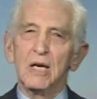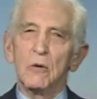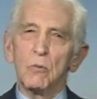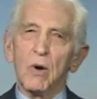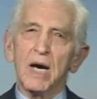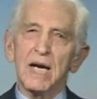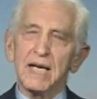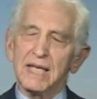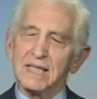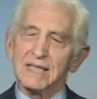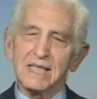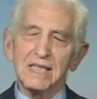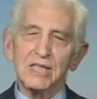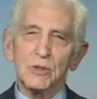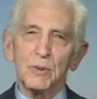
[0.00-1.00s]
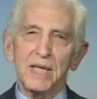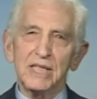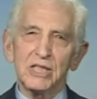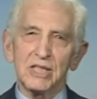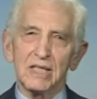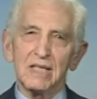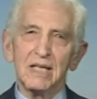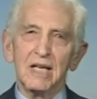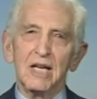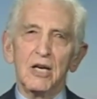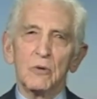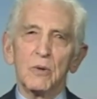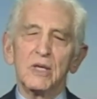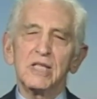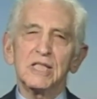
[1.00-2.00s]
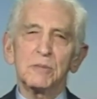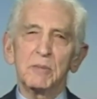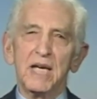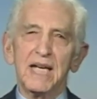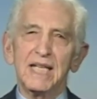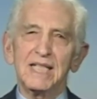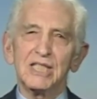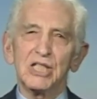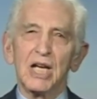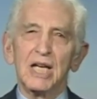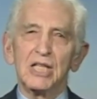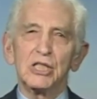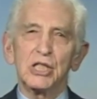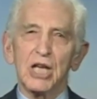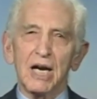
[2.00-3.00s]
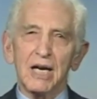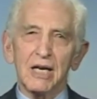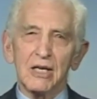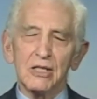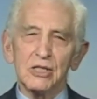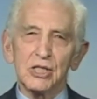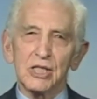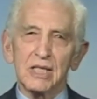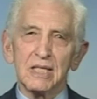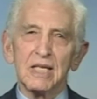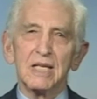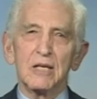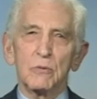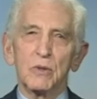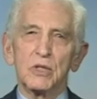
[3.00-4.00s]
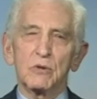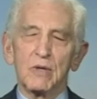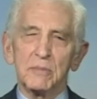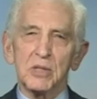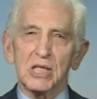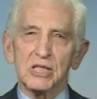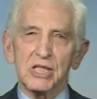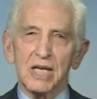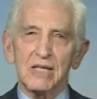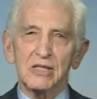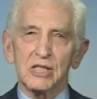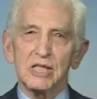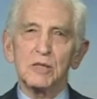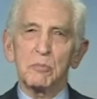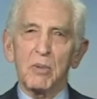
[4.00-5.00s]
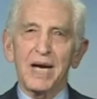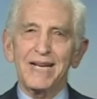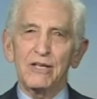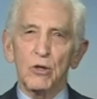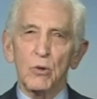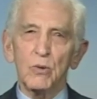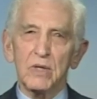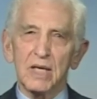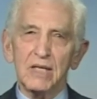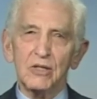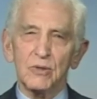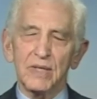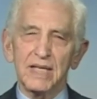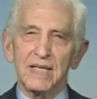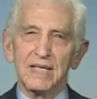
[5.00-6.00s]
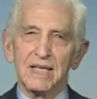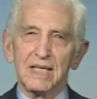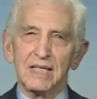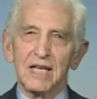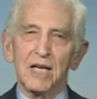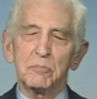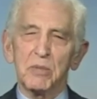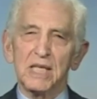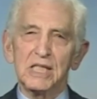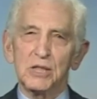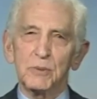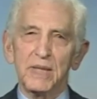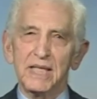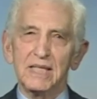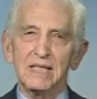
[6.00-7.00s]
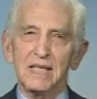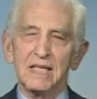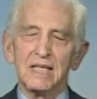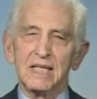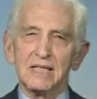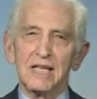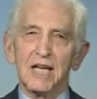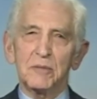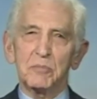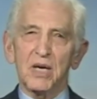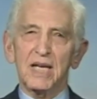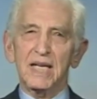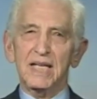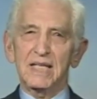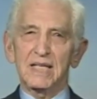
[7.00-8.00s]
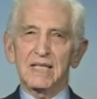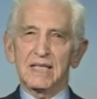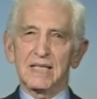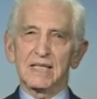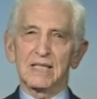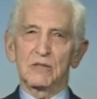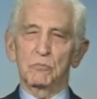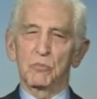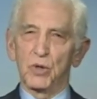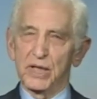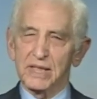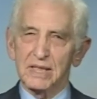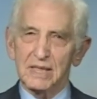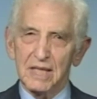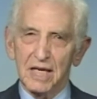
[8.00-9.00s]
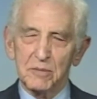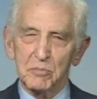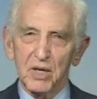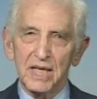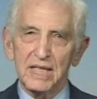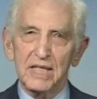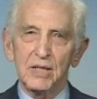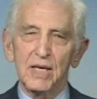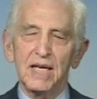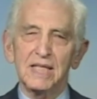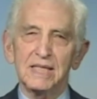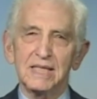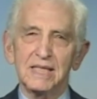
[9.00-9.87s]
Why? In a situation where this man is charged with criminal charges by no country. Not by Sweden, not by Britain, not by the United